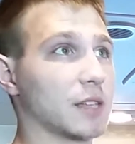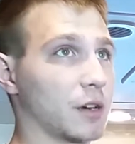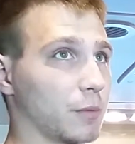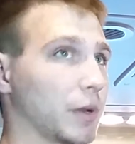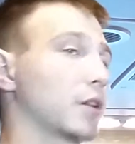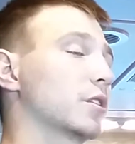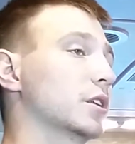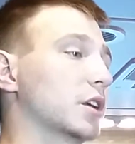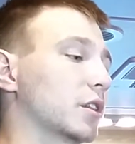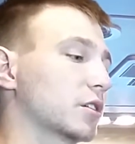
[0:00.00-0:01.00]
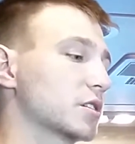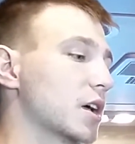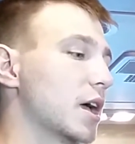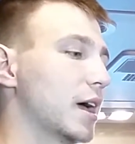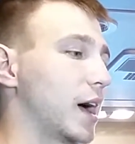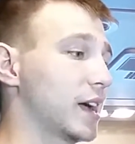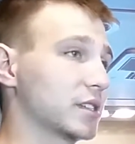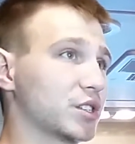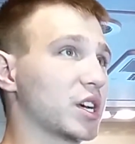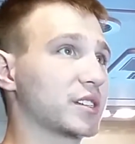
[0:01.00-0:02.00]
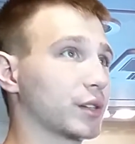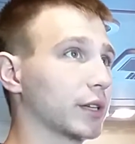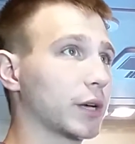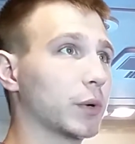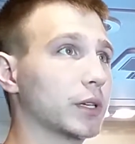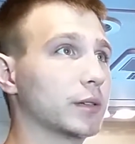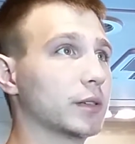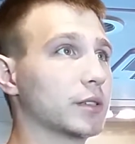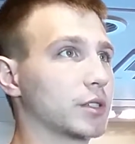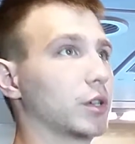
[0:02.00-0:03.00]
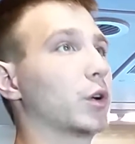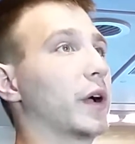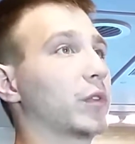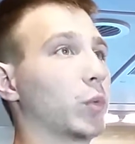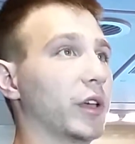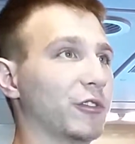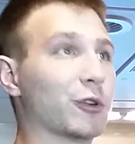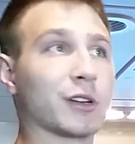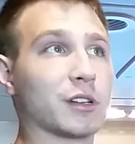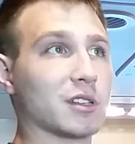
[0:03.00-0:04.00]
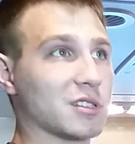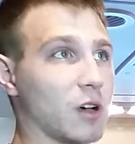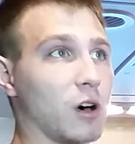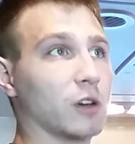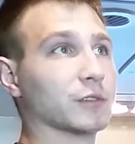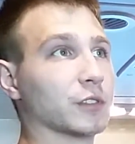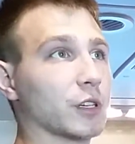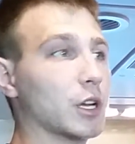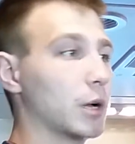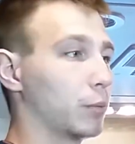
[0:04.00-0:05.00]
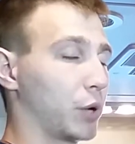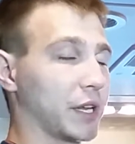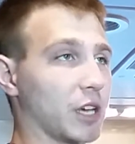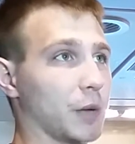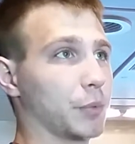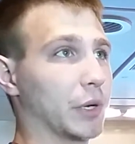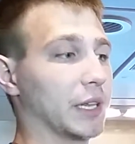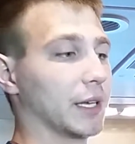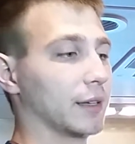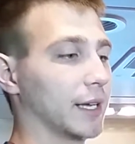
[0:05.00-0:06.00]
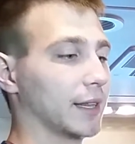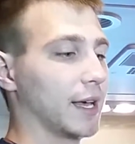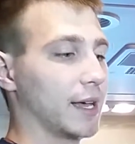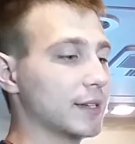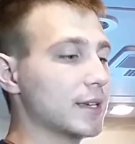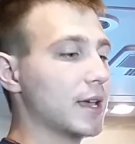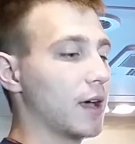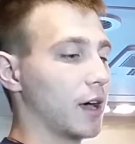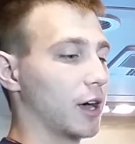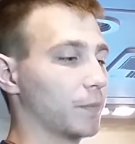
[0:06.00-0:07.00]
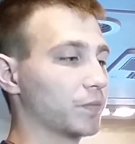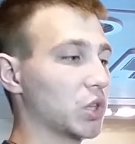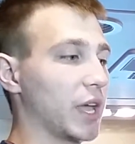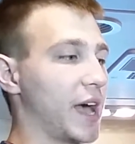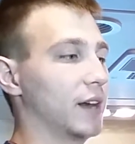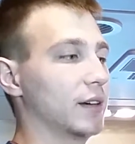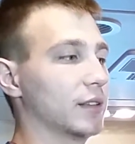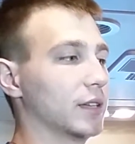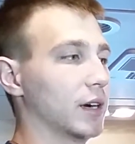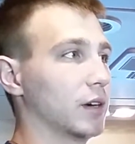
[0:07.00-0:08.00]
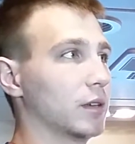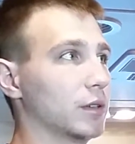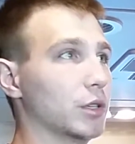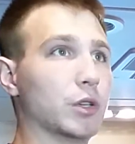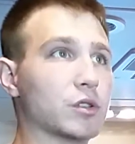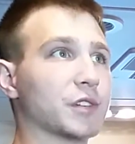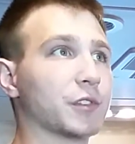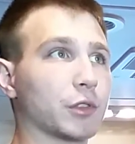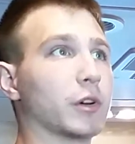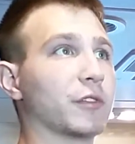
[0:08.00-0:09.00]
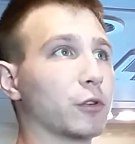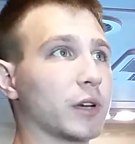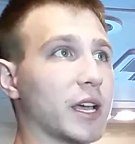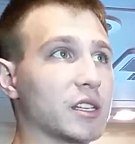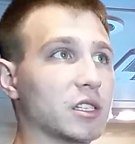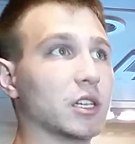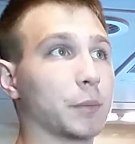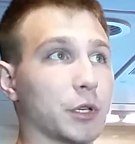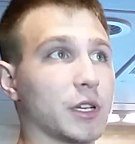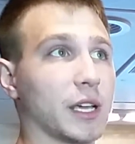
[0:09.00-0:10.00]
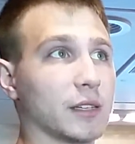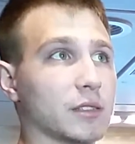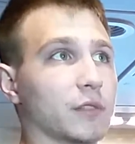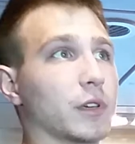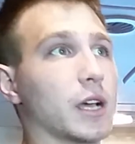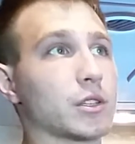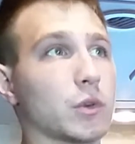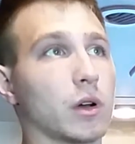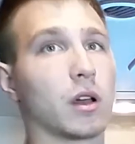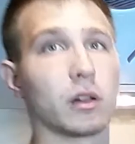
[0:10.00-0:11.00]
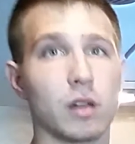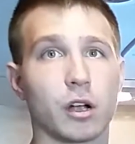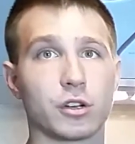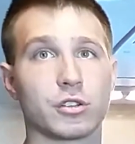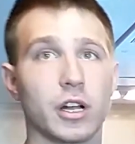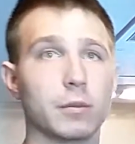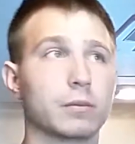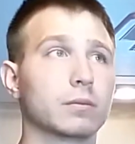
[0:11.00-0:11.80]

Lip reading: that are better than the others. I suggest a liquid, so you don't have to wait for it to dissolve or break up or anything like that. You add it in there, you use it for 34 days, you dump your tanks. If you guys going on a longer trip,